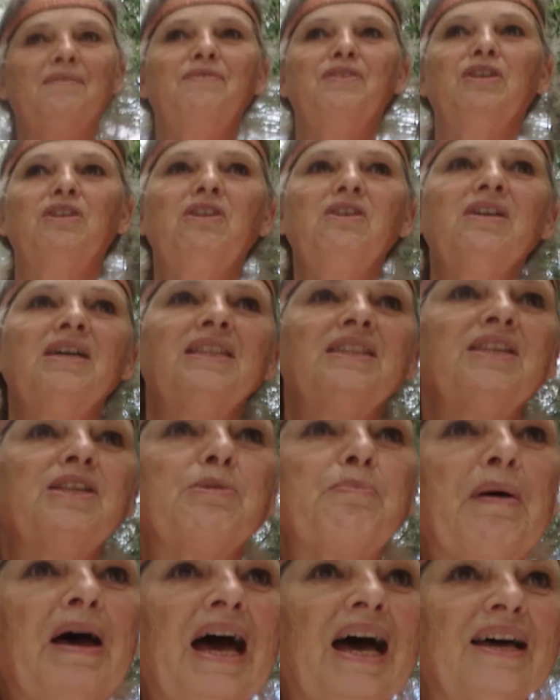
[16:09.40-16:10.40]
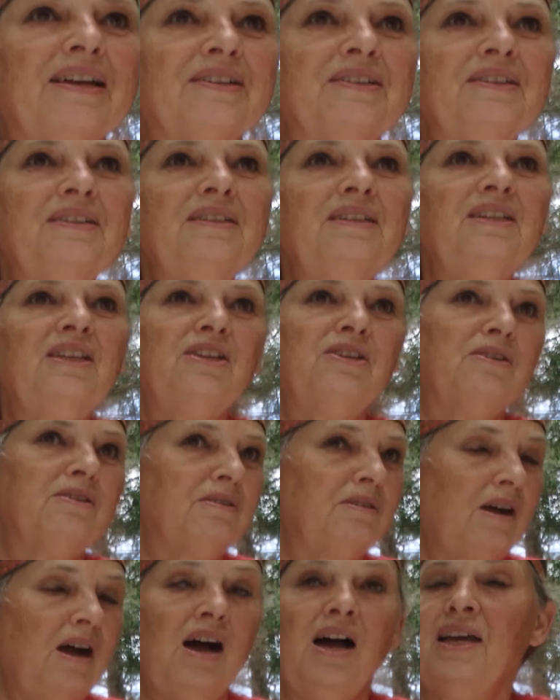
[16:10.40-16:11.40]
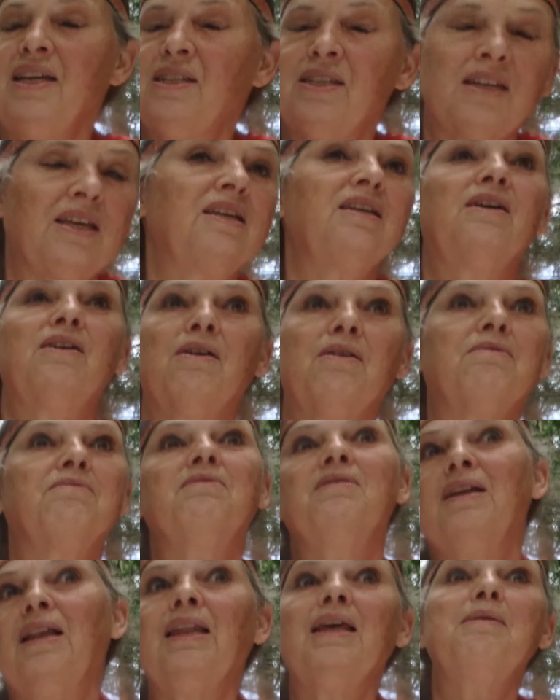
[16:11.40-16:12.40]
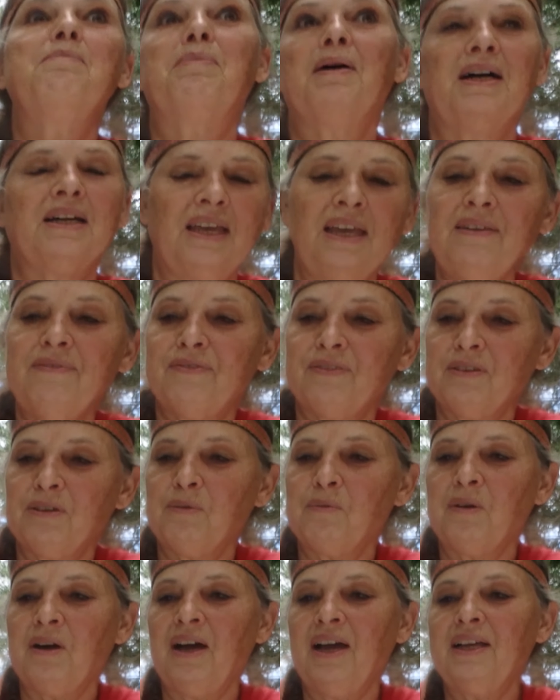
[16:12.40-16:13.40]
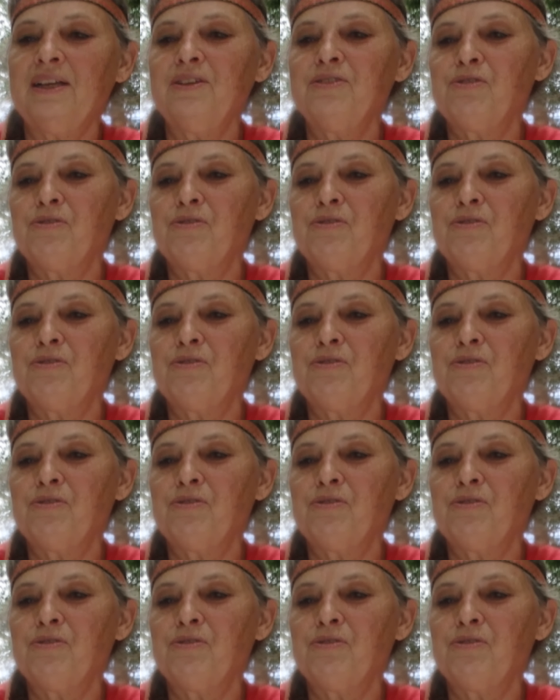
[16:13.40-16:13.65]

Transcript: if you look at this pattern, your eyes can go really buggy for a while.